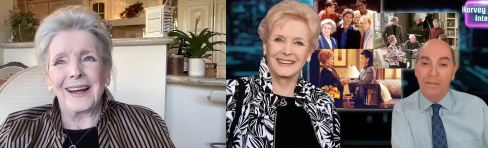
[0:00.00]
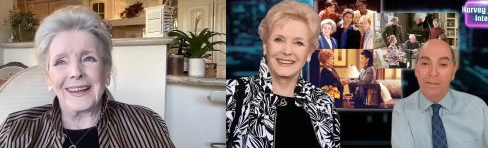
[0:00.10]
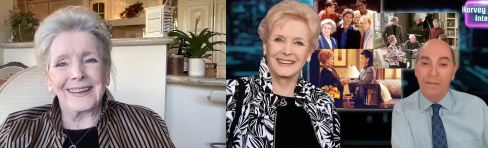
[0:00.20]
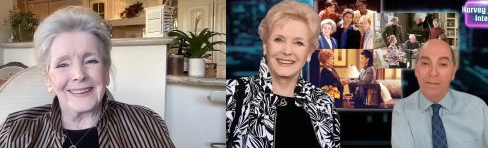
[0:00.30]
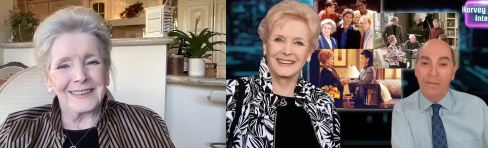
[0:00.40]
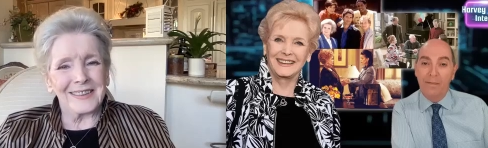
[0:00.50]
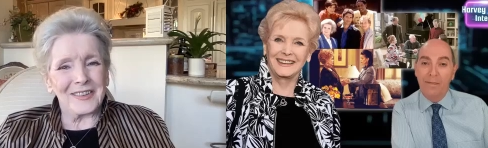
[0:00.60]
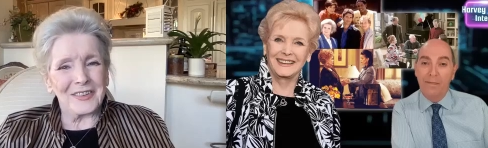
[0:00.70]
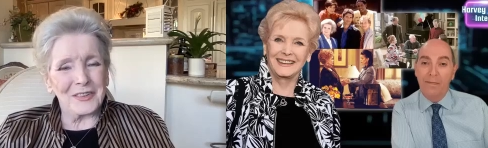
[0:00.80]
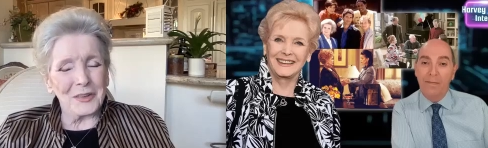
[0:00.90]
Speaker 1: I can
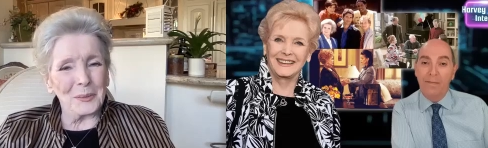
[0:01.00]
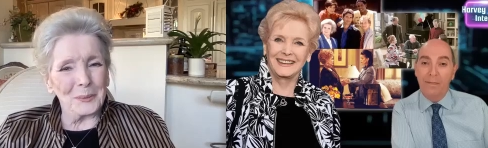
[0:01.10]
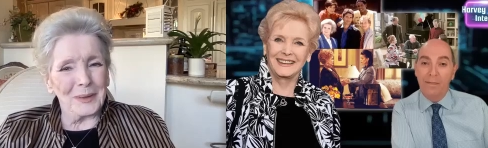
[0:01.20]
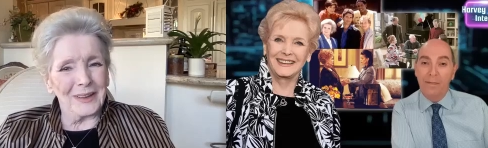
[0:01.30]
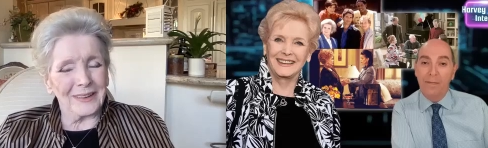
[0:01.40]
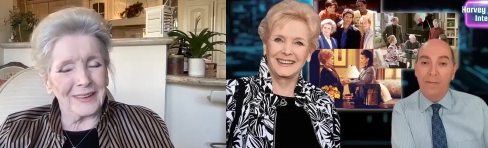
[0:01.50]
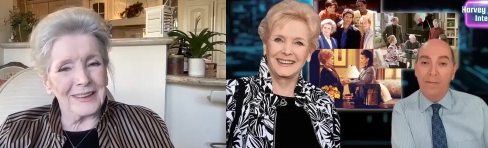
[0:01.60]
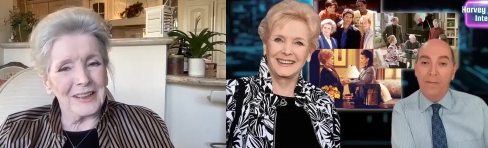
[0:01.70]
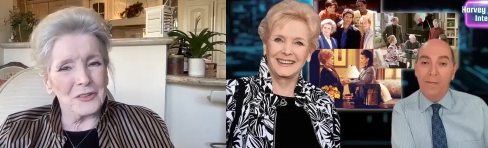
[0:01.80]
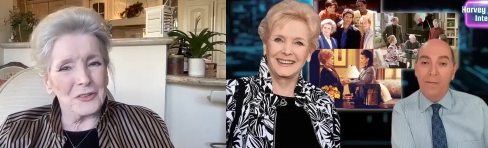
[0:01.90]
still work
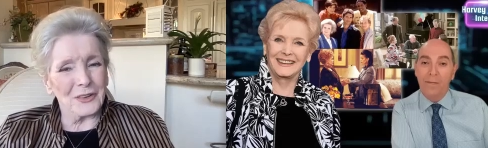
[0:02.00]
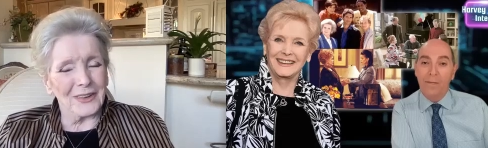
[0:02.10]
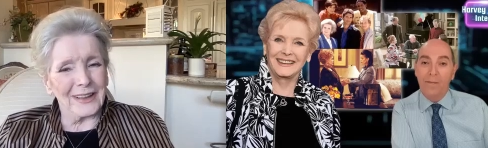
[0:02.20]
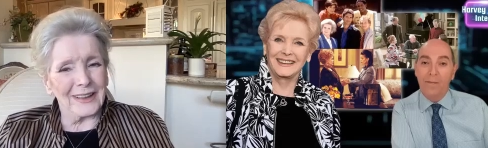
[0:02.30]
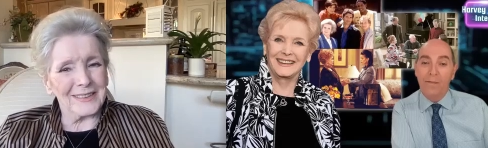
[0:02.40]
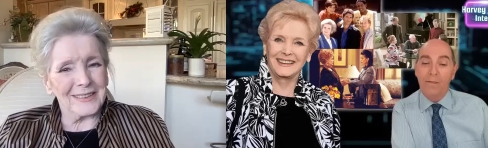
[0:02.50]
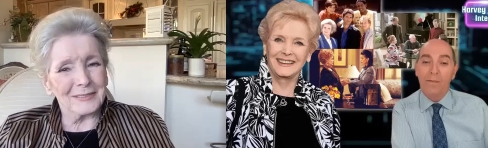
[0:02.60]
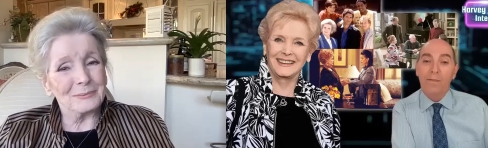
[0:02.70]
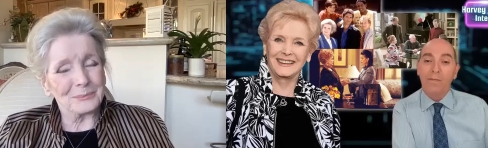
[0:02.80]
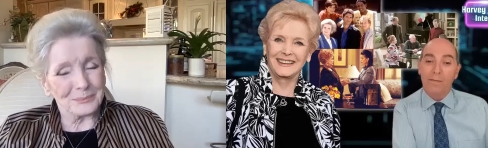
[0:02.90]
and enjoy it.
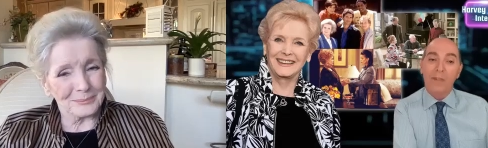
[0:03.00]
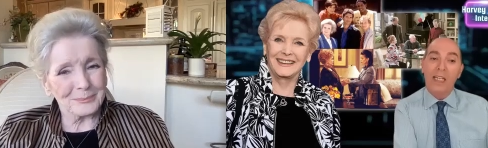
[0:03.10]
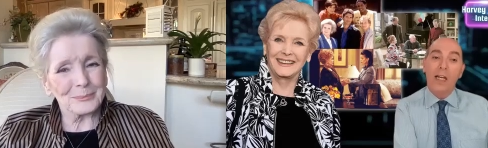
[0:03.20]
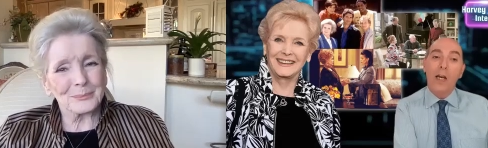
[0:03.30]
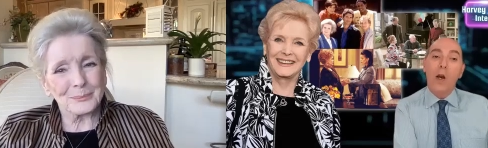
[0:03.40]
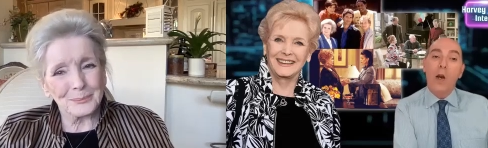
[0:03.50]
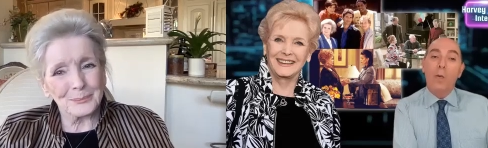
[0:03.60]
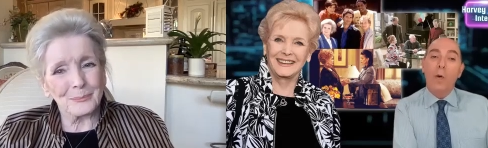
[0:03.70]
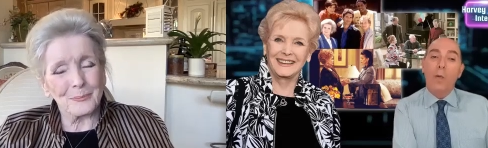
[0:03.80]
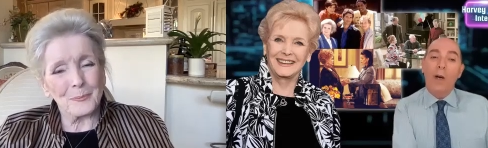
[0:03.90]

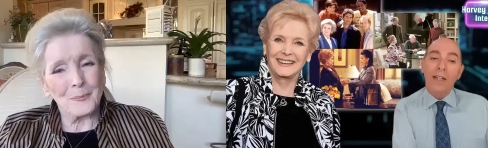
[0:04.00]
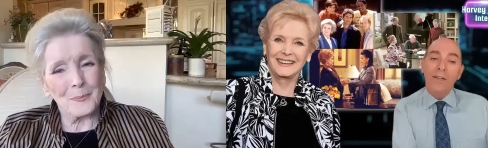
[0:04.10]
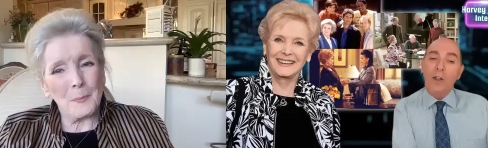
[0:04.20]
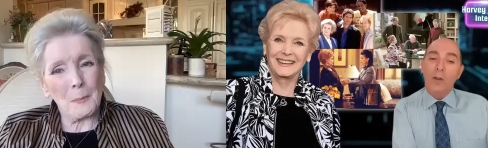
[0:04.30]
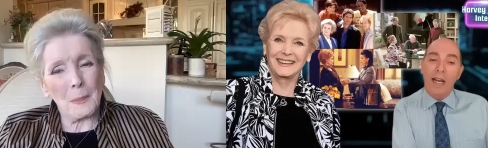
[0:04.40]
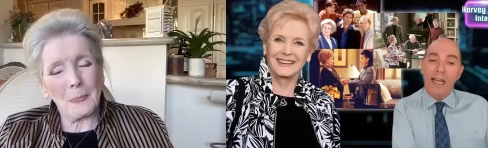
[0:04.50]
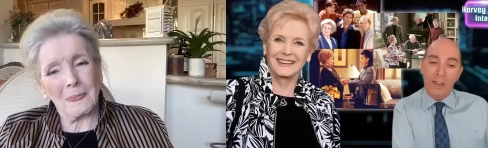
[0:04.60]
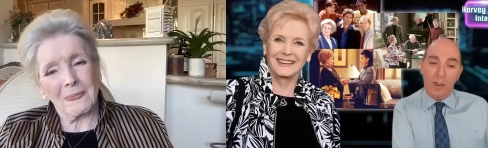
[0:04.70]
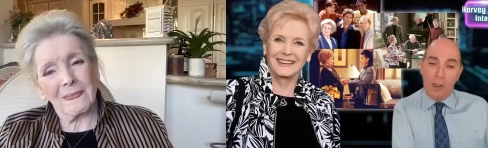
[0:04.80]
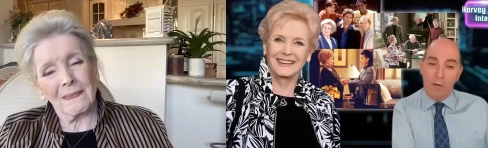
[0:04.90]
Speaker 2: Well, one of the
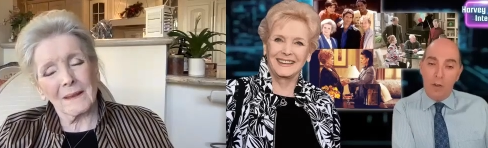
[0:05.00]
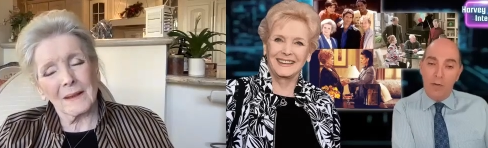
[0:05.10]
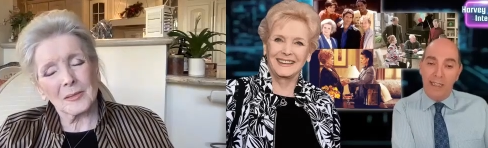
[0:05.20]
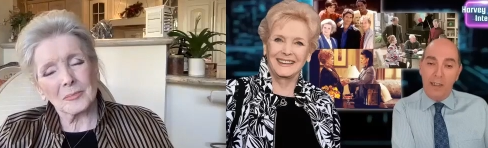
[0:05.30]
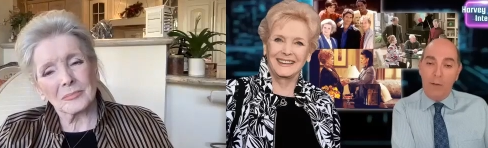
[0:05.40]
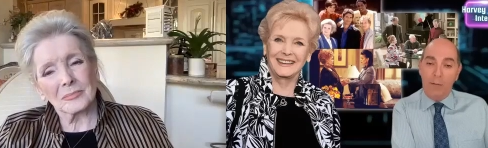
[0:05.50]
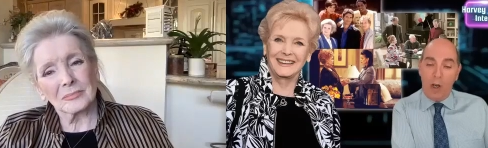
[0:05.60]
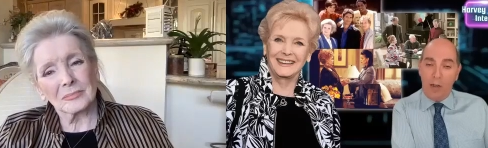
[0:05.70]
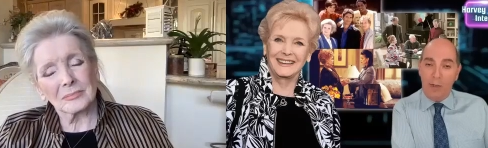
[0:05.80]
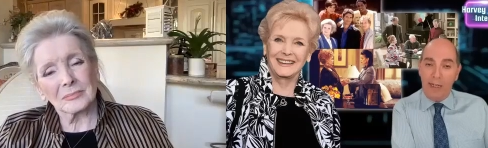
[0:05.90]
greatest shows you did on
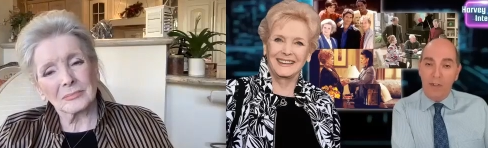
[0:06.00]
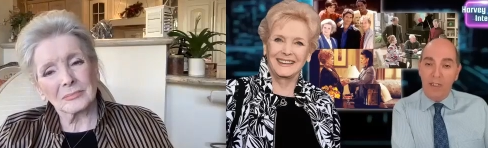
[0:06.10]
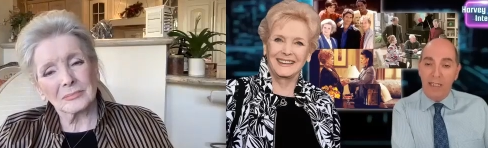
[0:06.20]
Broadway was